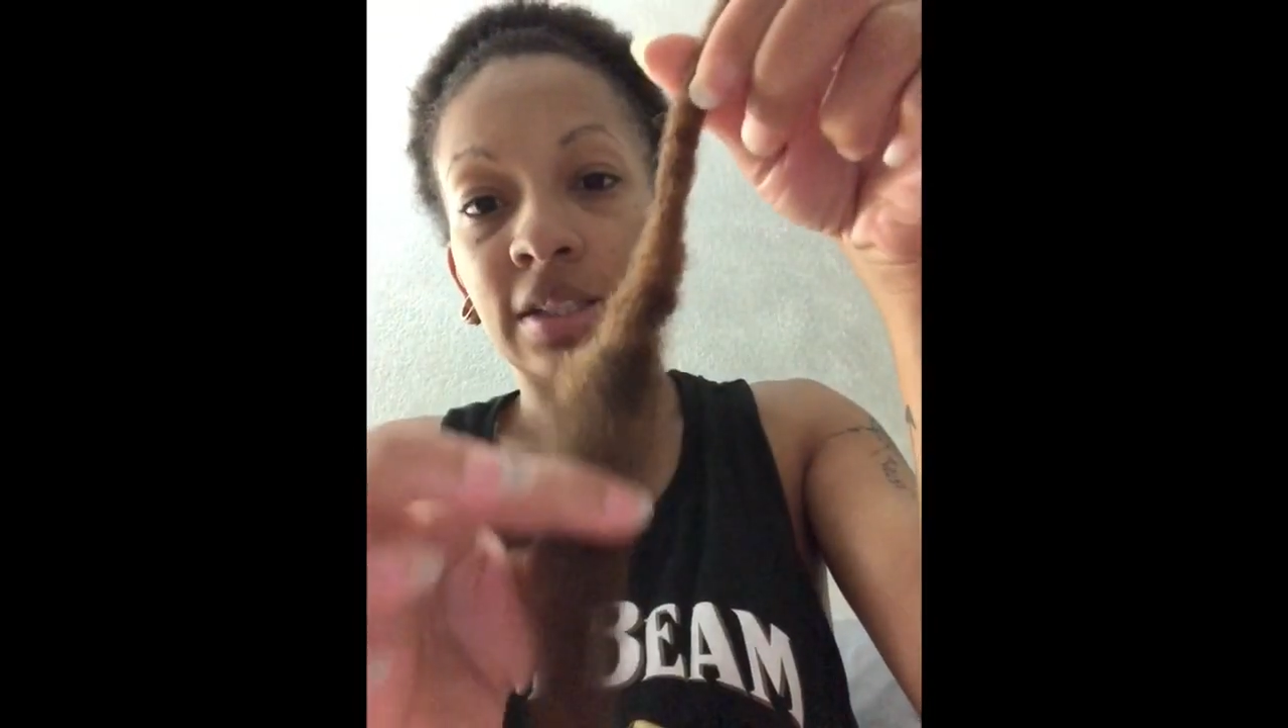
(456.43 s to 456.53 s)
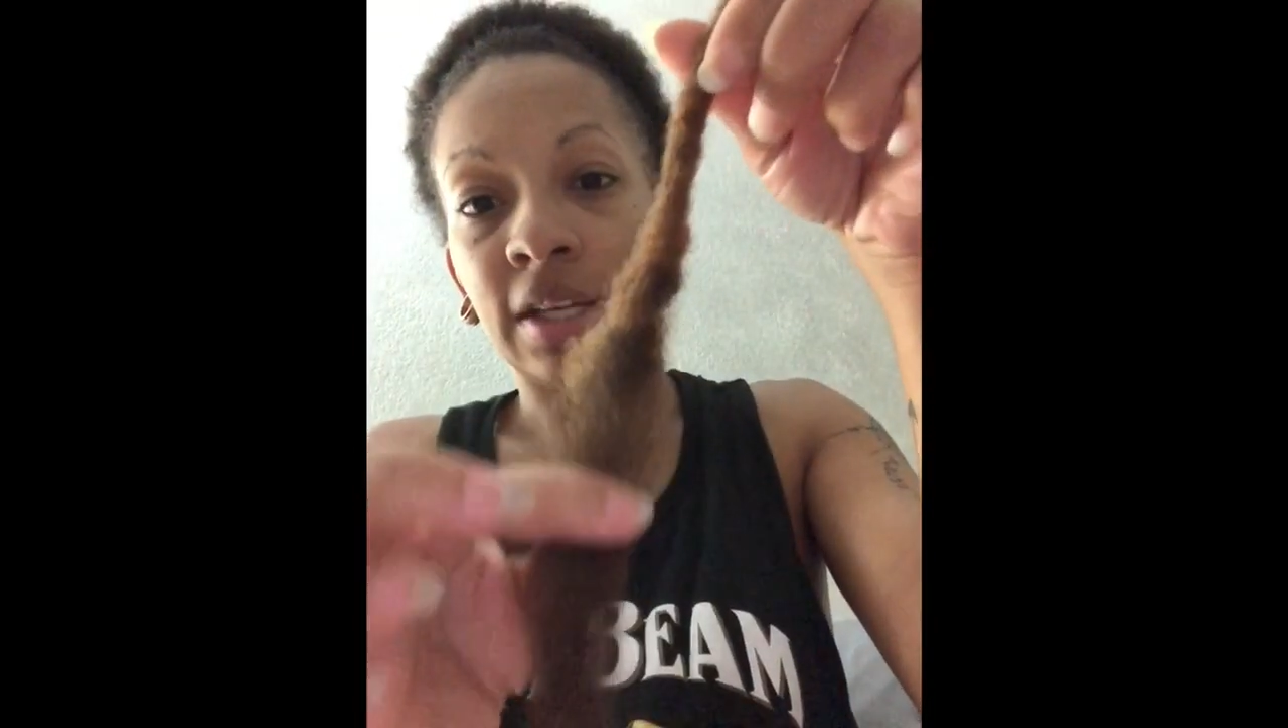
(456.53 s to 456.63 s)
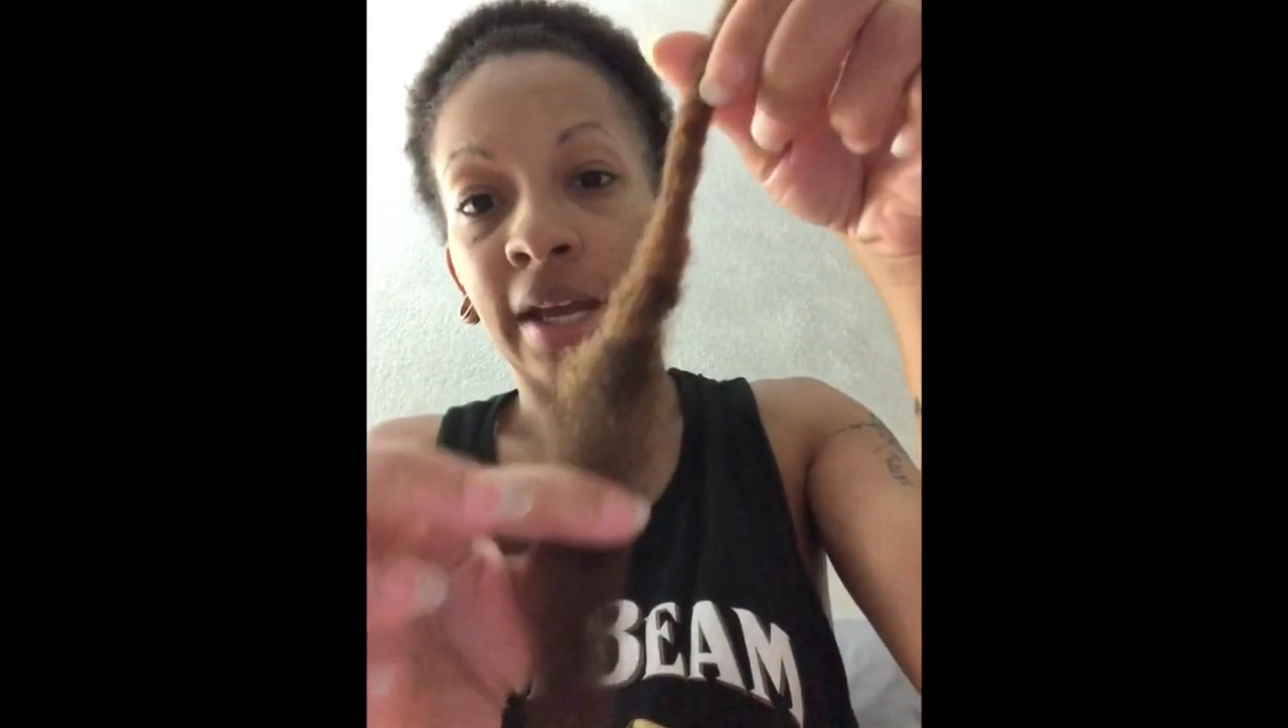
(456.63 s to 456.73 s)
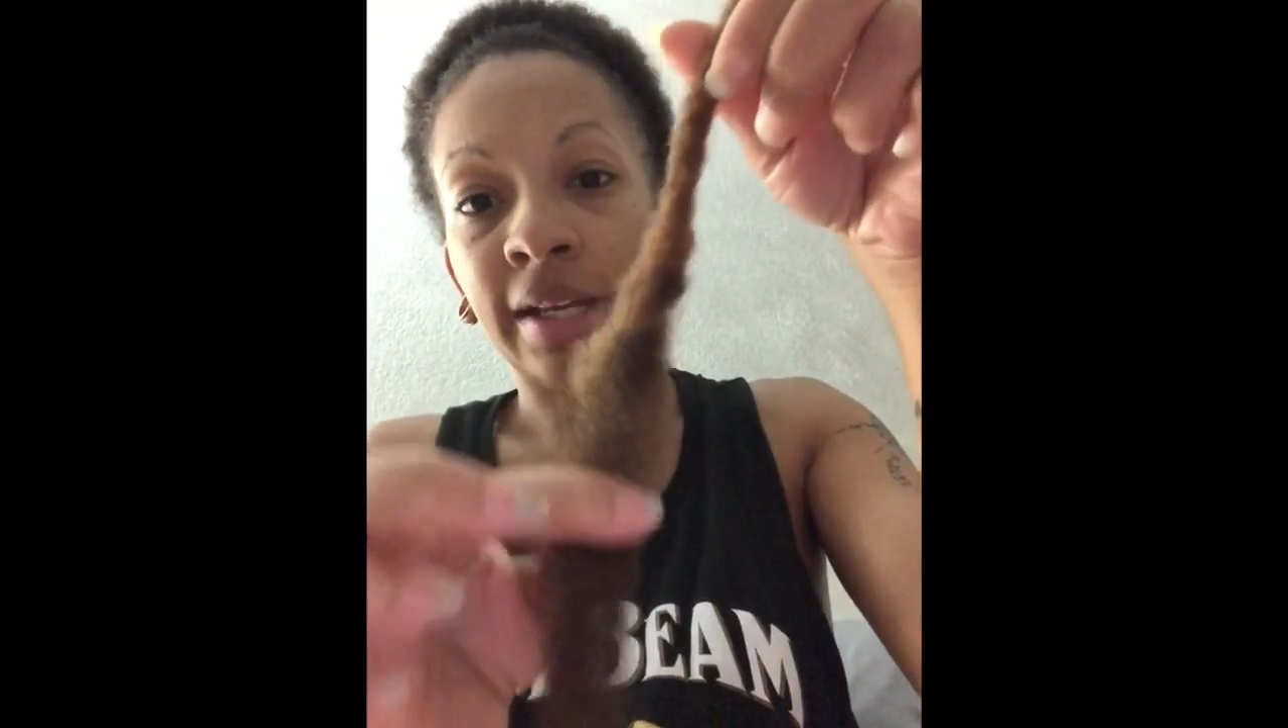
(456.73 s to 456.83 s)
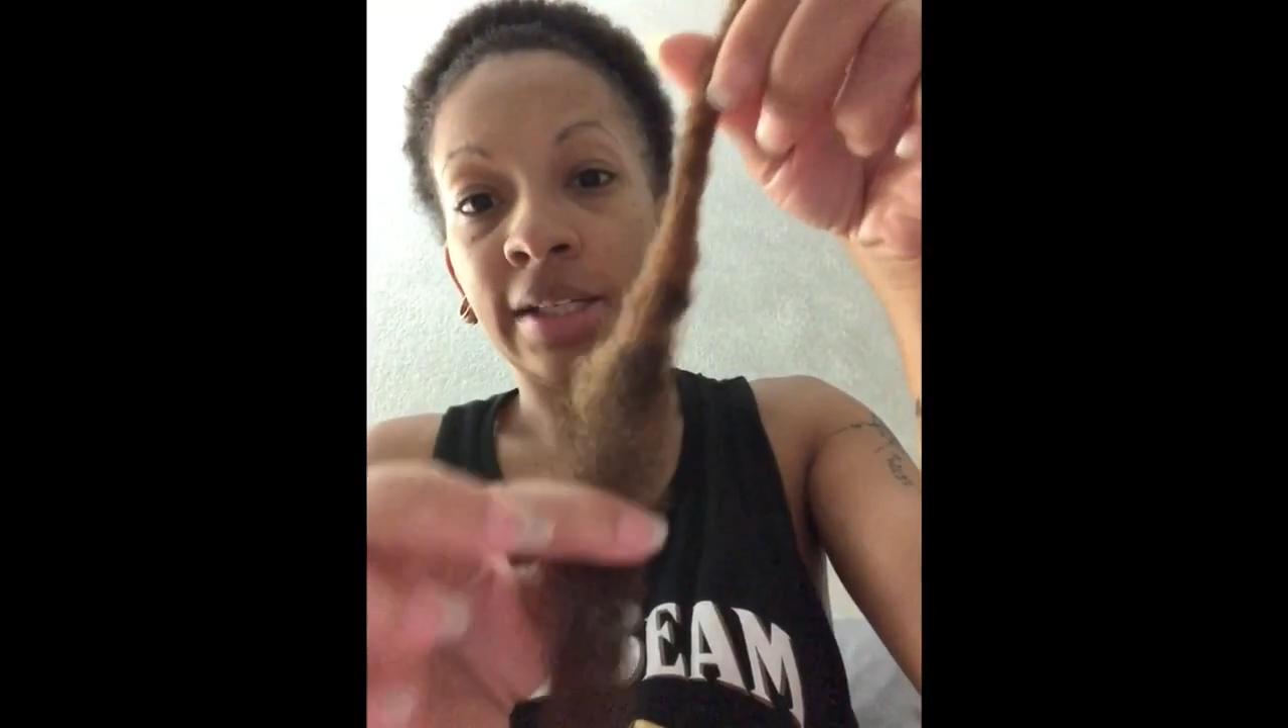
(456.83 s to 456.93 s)

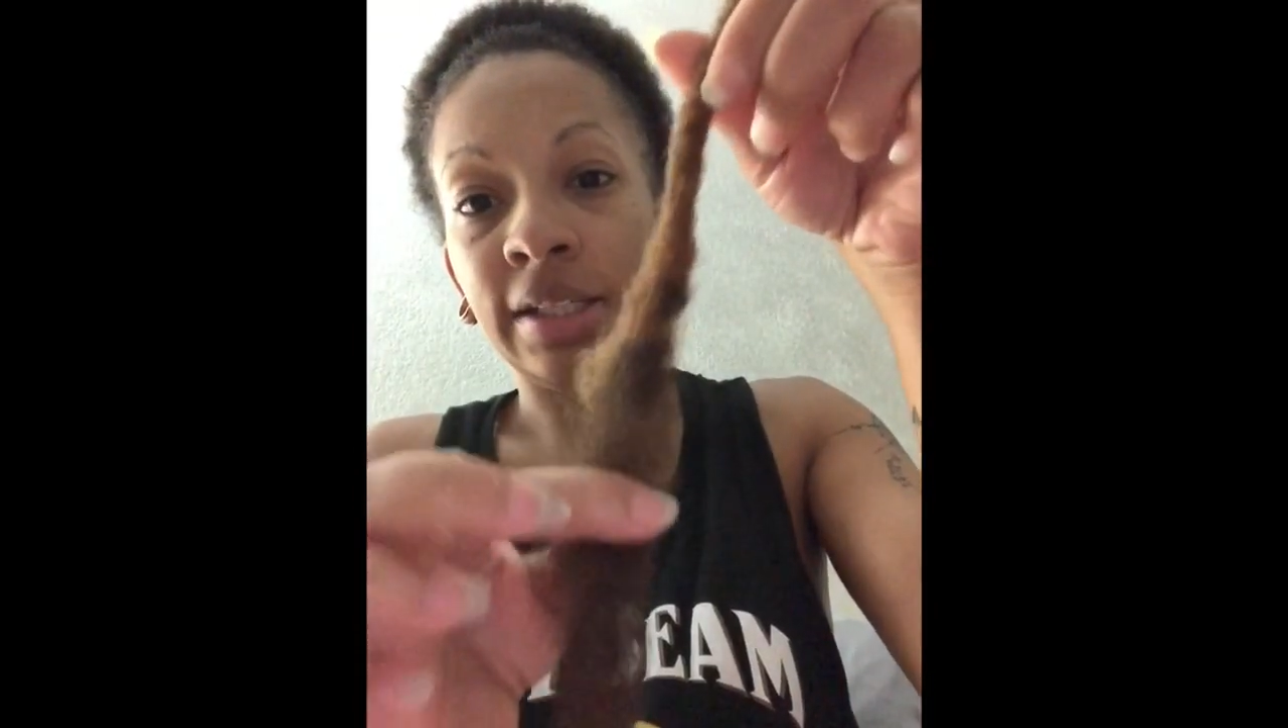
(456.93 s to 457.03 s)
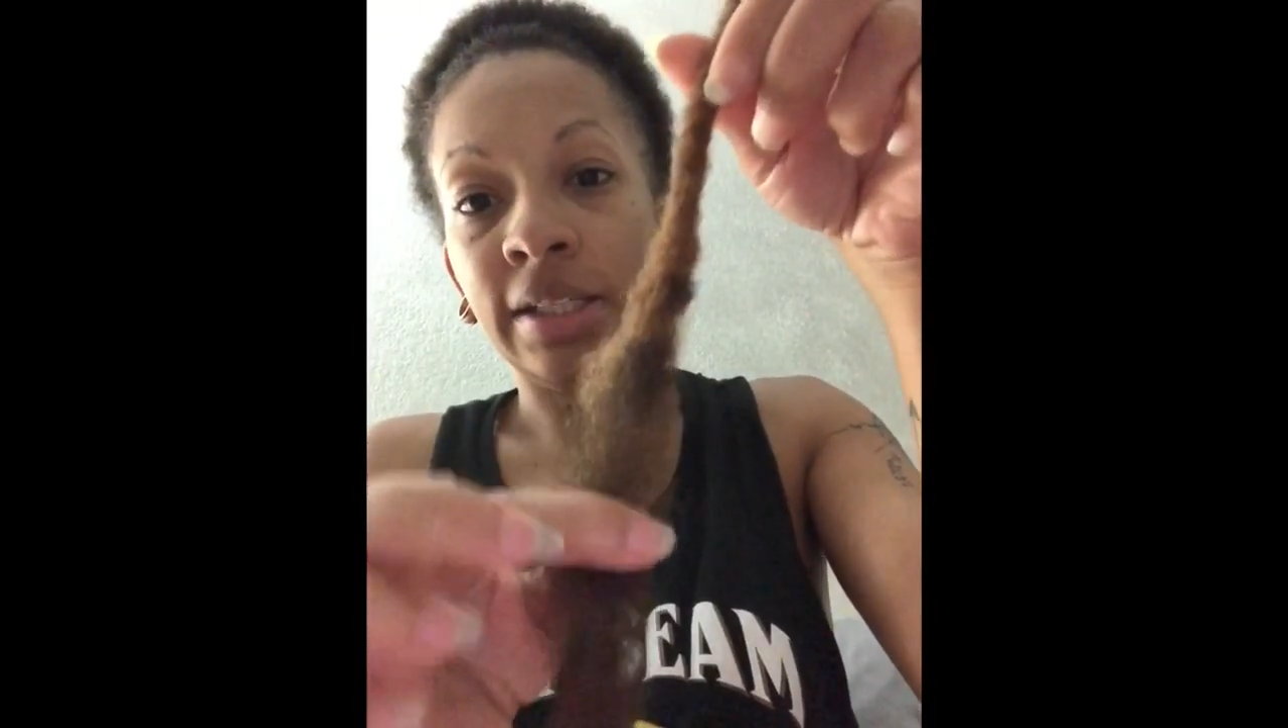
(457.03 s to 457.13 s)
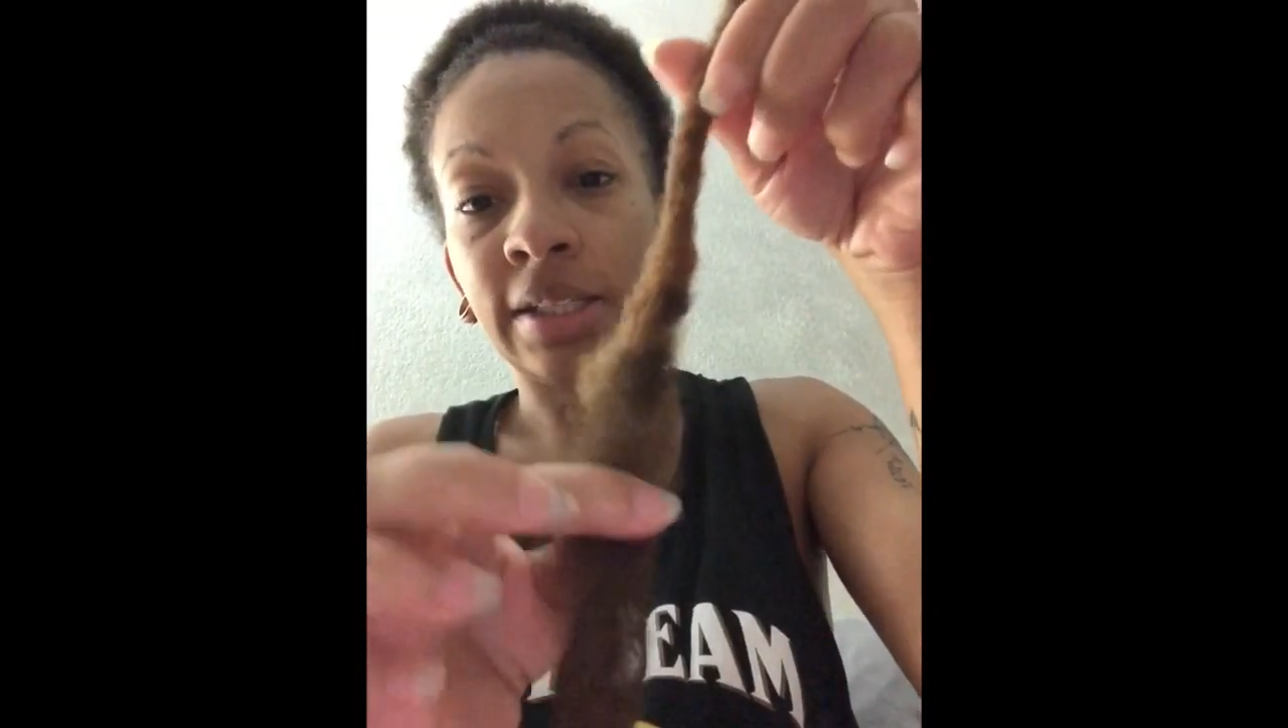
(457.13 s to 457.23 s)
lightly